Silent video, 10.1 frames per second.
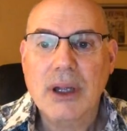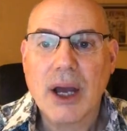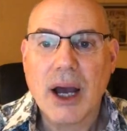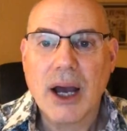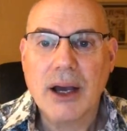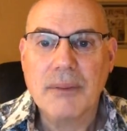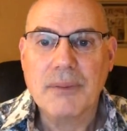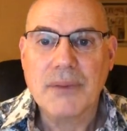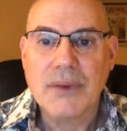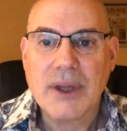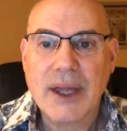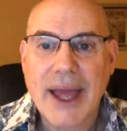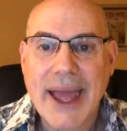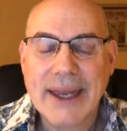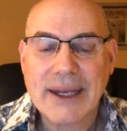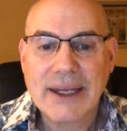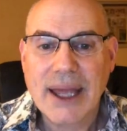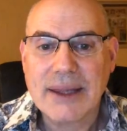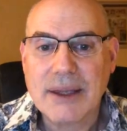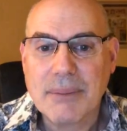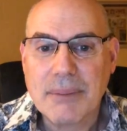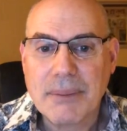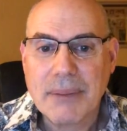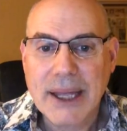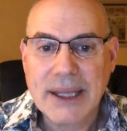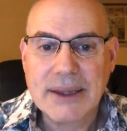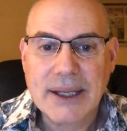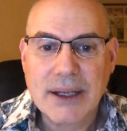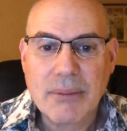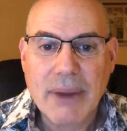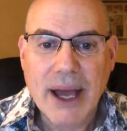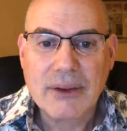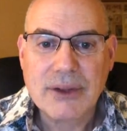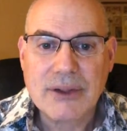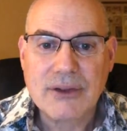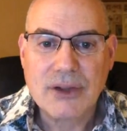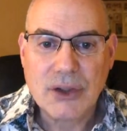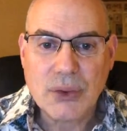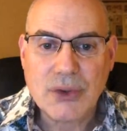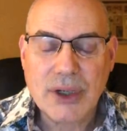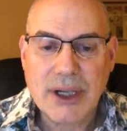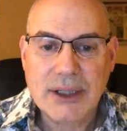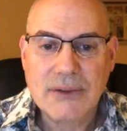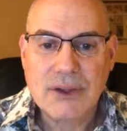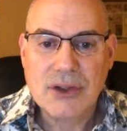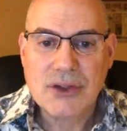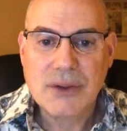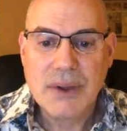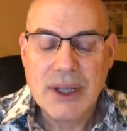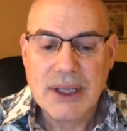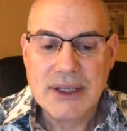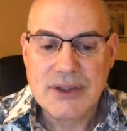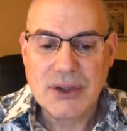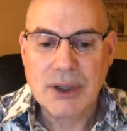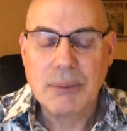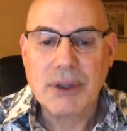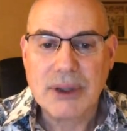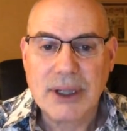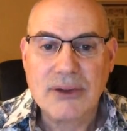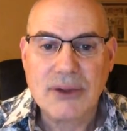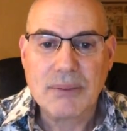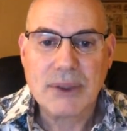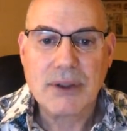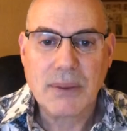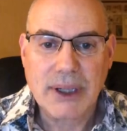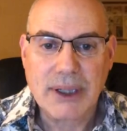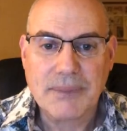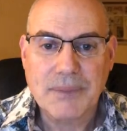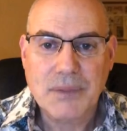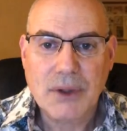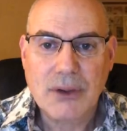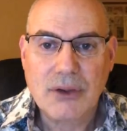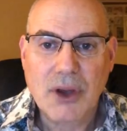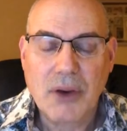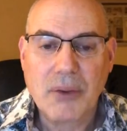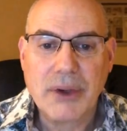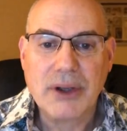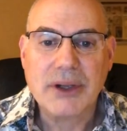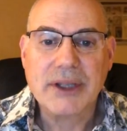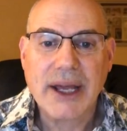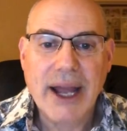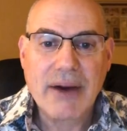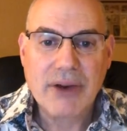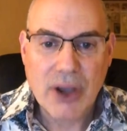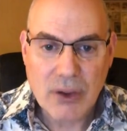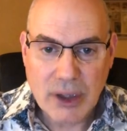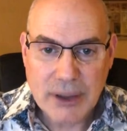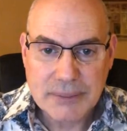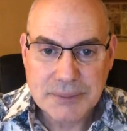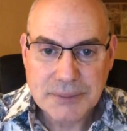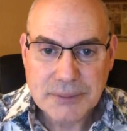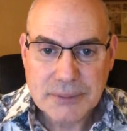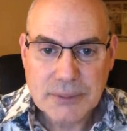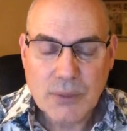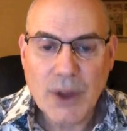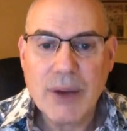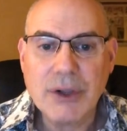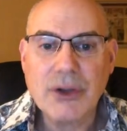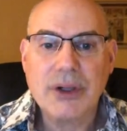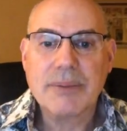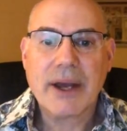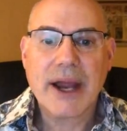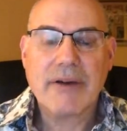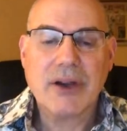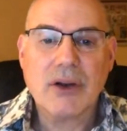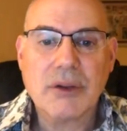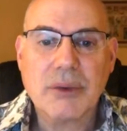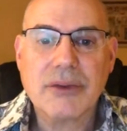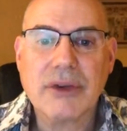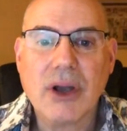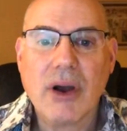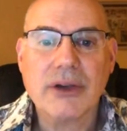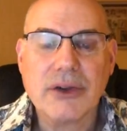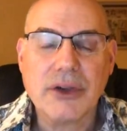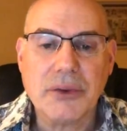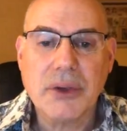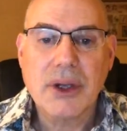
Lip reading: And again, the main thing about this loose connective tissue is you can put things in between it. So we looked at areola, and we talked about areola with regard to